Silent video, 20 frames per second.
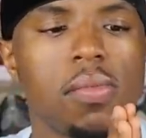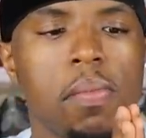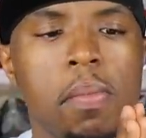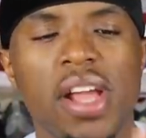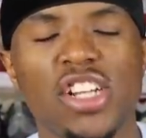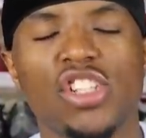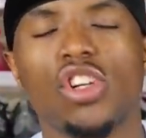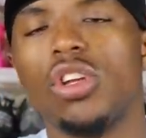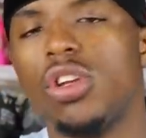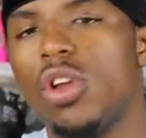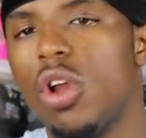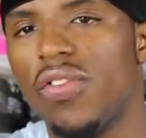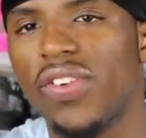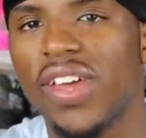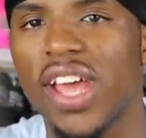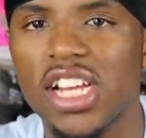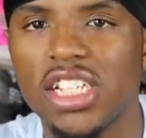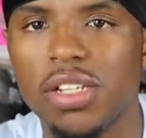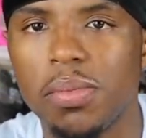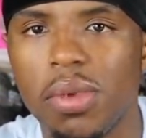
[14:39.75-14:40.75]
Make sure the
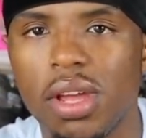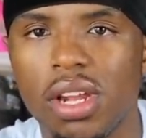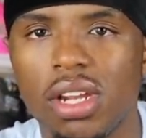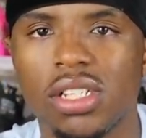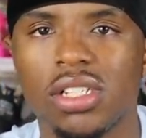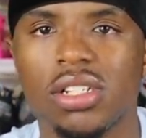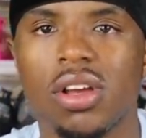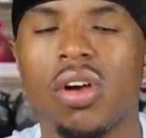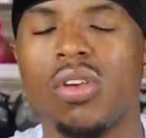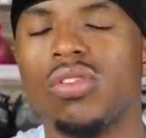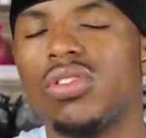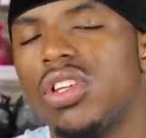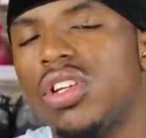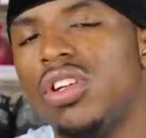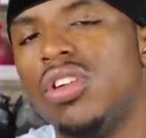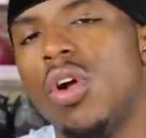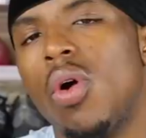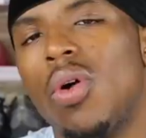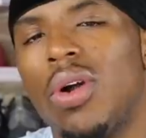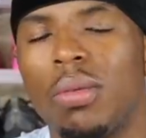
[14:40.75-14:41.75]
notification bell is on so
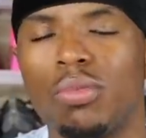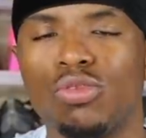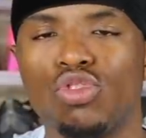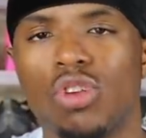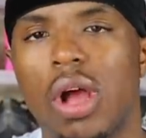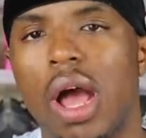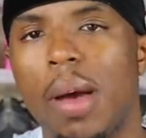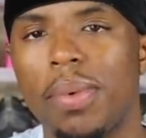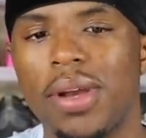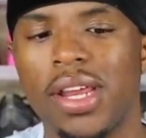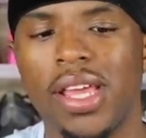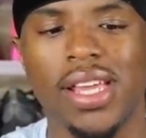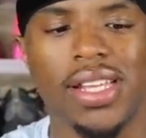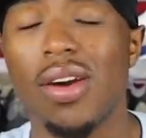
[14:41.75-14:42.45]
you know when I'm dropping it.